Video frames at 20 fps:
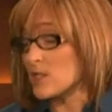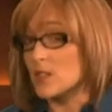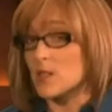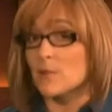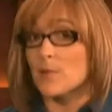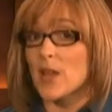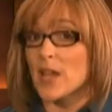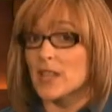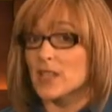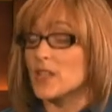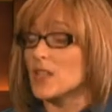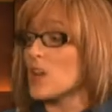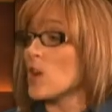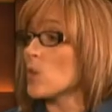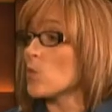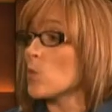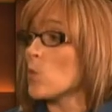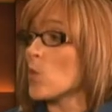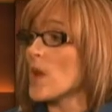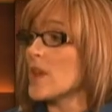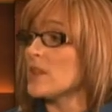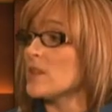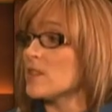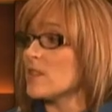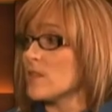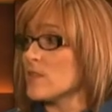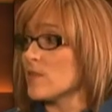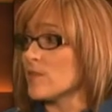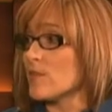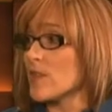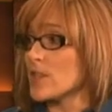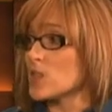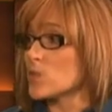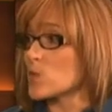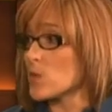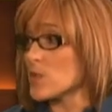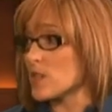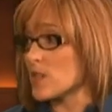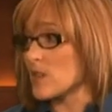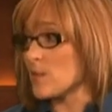depending on when the
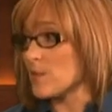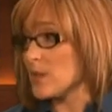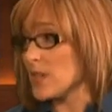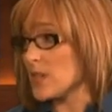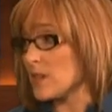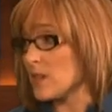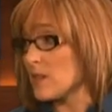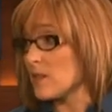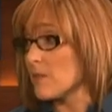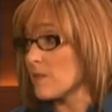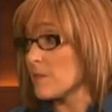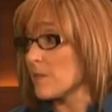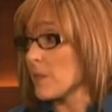offense was committed.